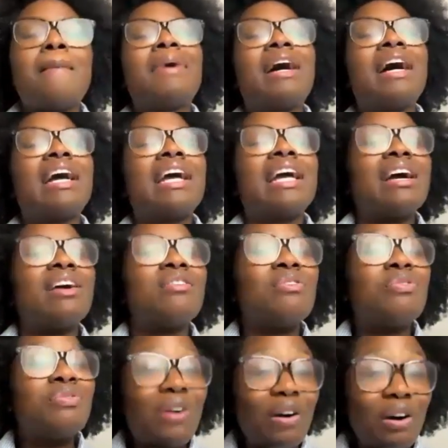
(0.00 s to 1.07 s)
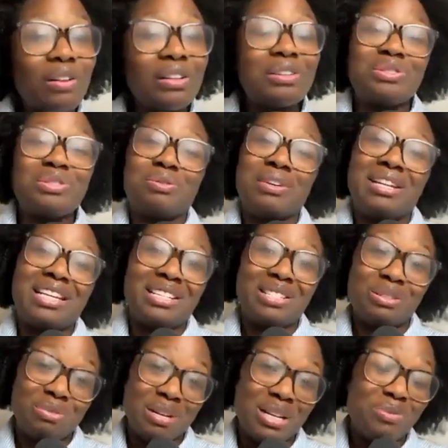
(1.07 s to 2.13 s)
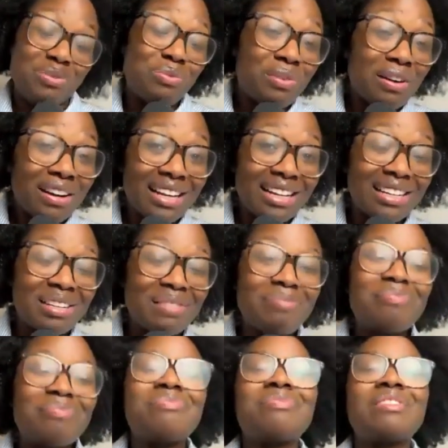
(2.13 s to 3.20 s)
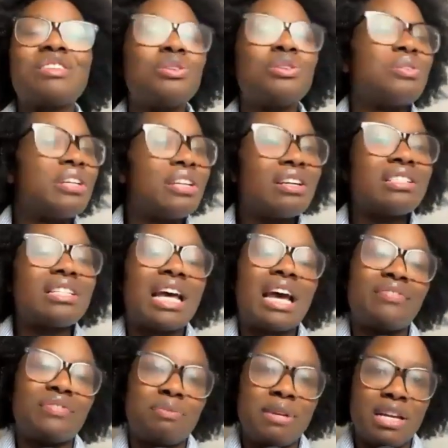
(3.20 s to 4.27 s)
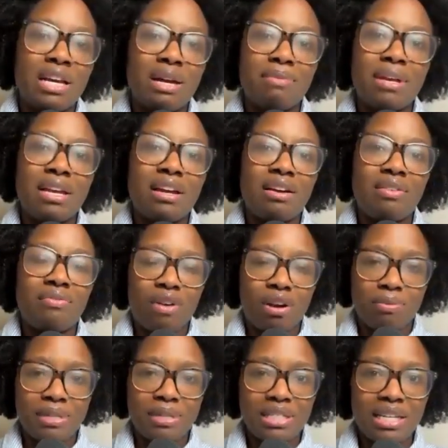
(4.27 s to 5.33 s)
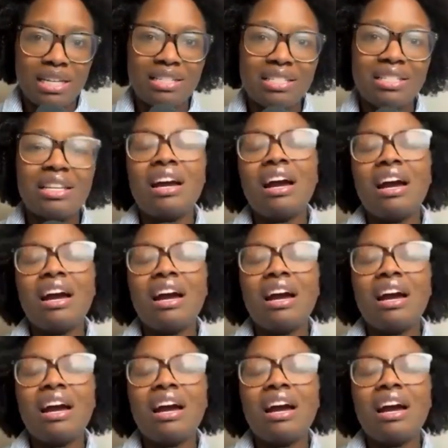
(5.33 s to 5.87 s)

By fall of twenty twenty-one, two years after becoming a pharmacist,